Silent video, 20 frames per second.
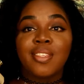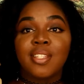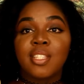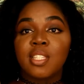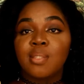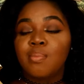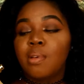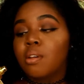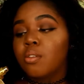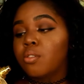
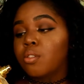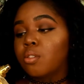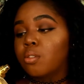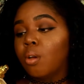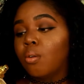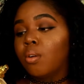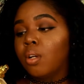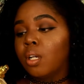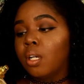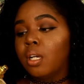this smells
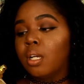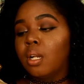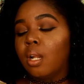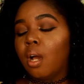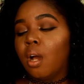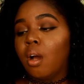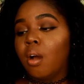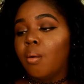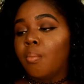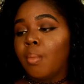so good.
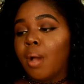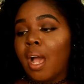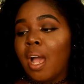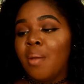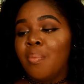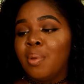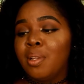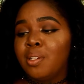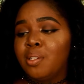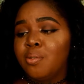Um,
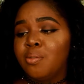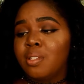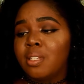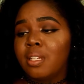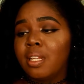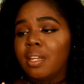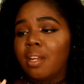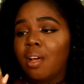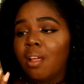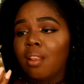I've been
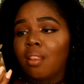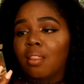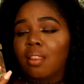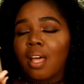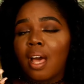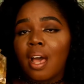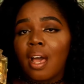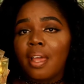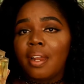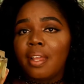using it a
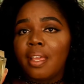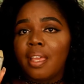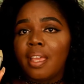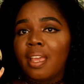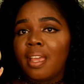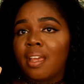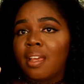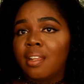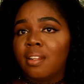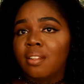lot
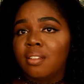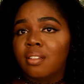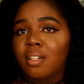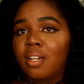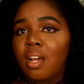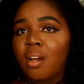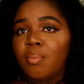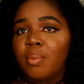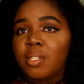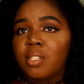and
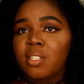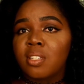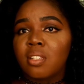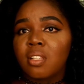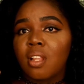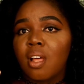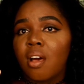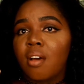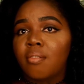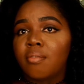look how much is
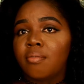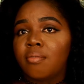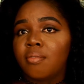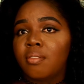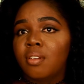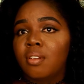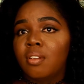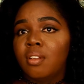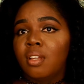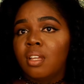left.
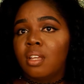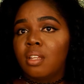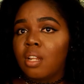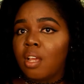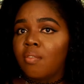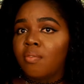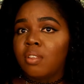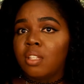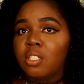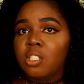
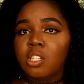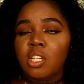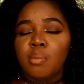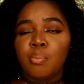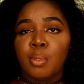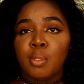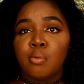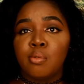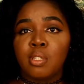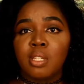And I've
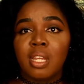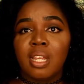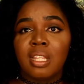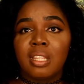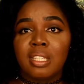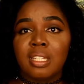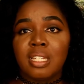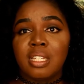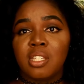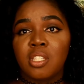legit been using
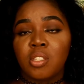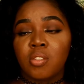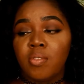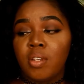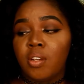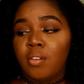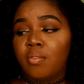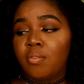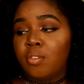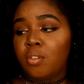at least
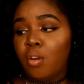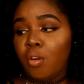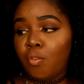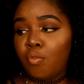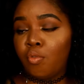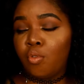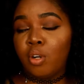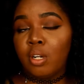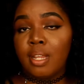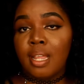three or, or
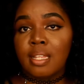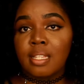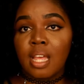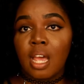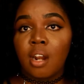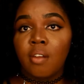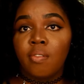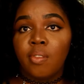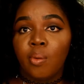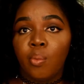four days
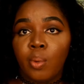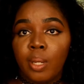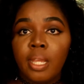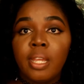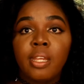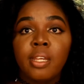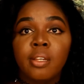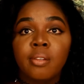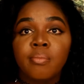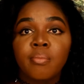out of the
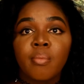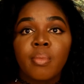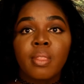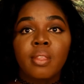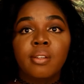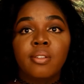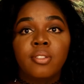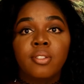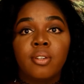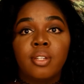week.
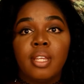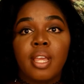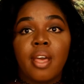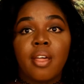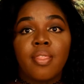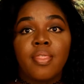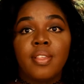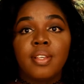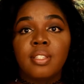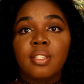So
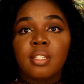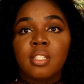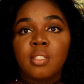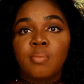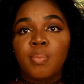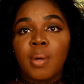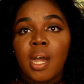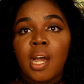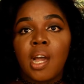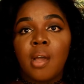yeah, this
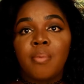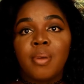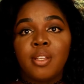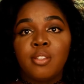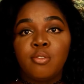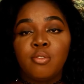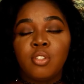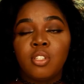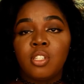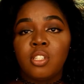is bomb.
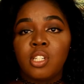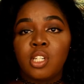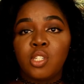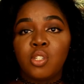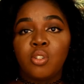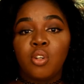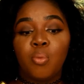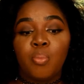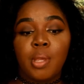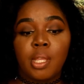I do
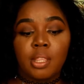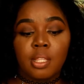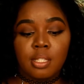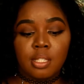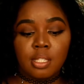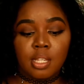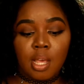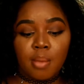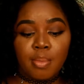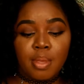suggest you go pick
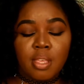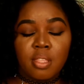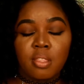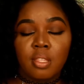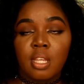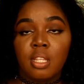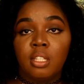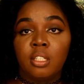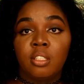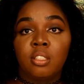this up
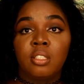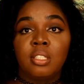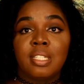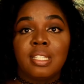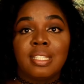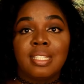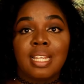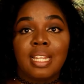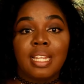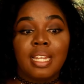and they literally
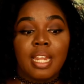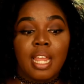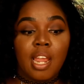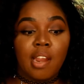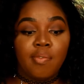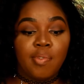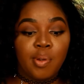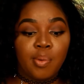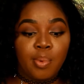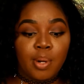sell it
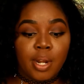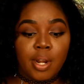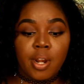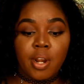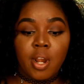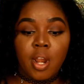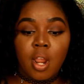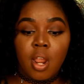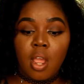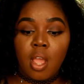
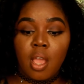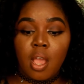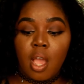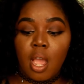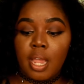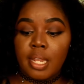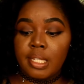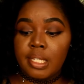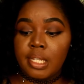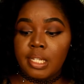everywhere.
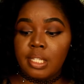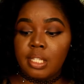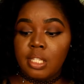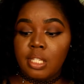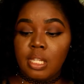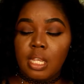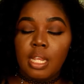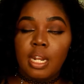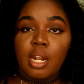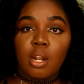I did
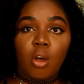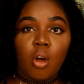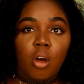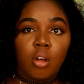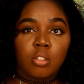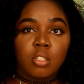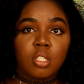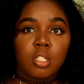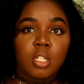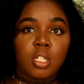see it at
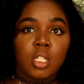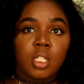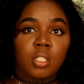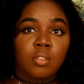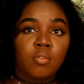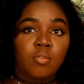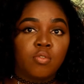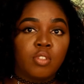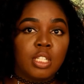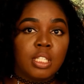Ulta
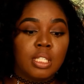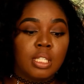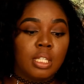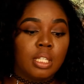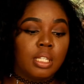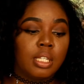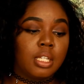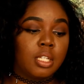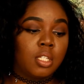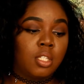
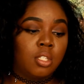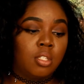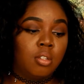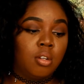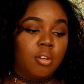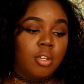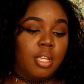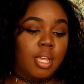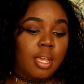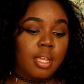recently.
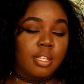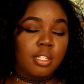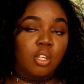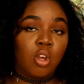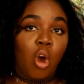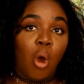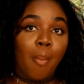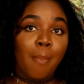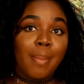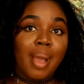So yeah, it's
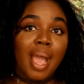called